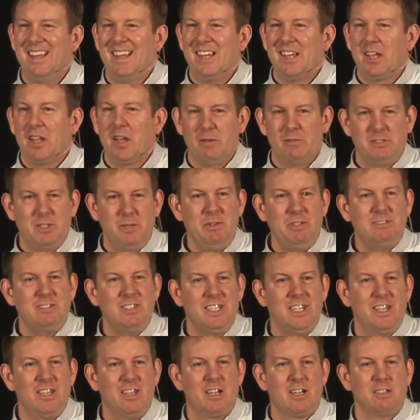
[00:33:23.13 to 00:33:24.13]
Okay, let me let
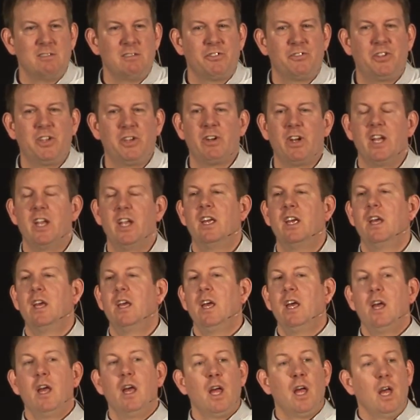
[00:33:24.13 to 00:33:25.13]
you in on a little secret.
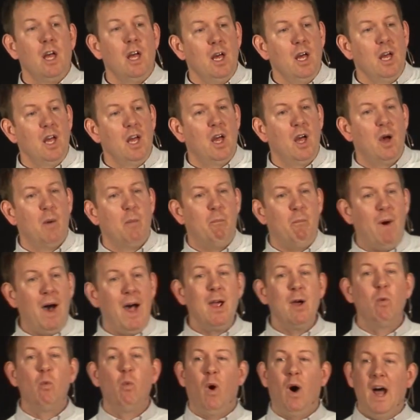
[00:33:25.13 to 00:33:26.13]

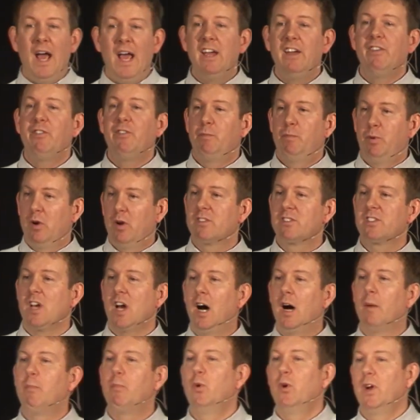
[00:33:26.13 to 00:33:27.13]
My wife puts
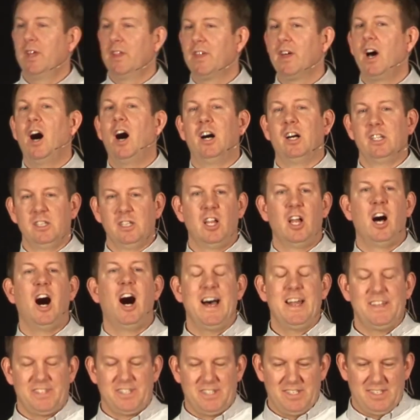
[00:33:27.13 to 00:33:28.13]
up with a
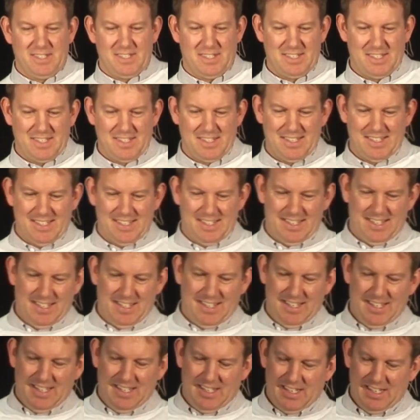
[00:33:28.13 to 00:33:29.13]
lot.
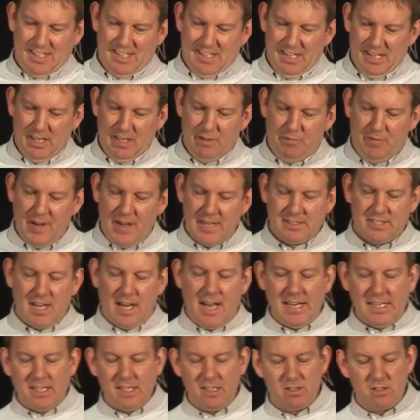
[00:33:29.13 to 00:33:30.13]
In fact,
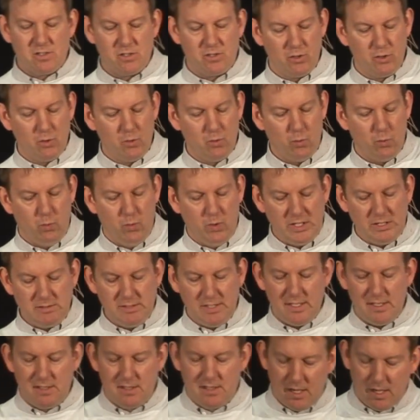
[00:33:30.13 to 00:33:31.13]
I can do
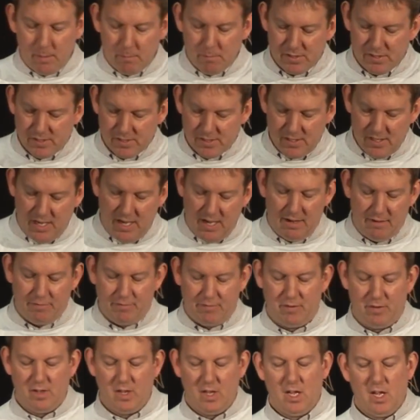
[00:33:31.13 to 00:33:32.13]
really dumb
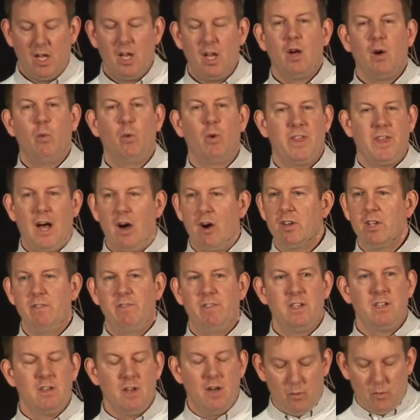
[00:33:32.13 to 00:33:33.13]
stuff without
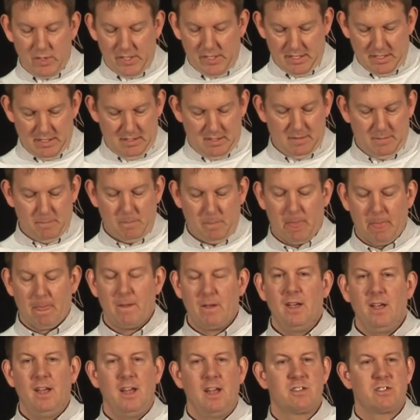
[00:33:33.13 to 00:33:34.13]
even knowing it.
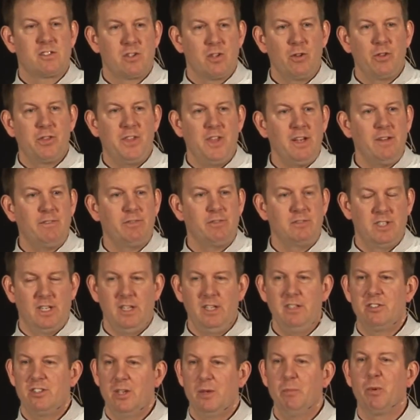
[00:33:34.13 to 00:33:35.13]
And so thankfully,
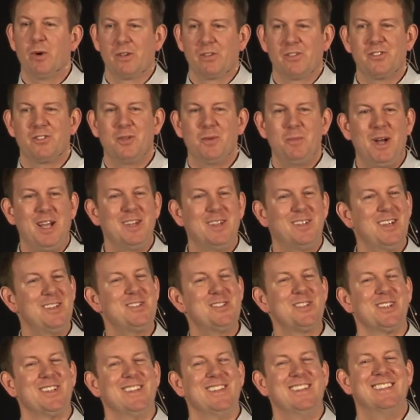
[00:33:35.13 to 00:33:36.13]
she brings it to my
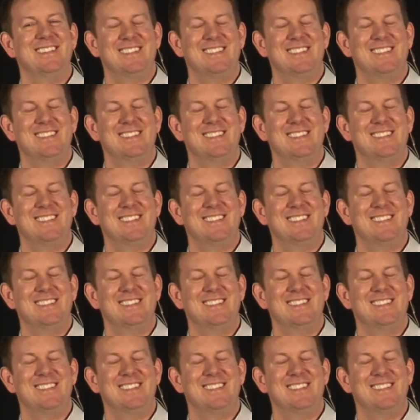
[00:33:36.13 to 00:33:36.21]
attention.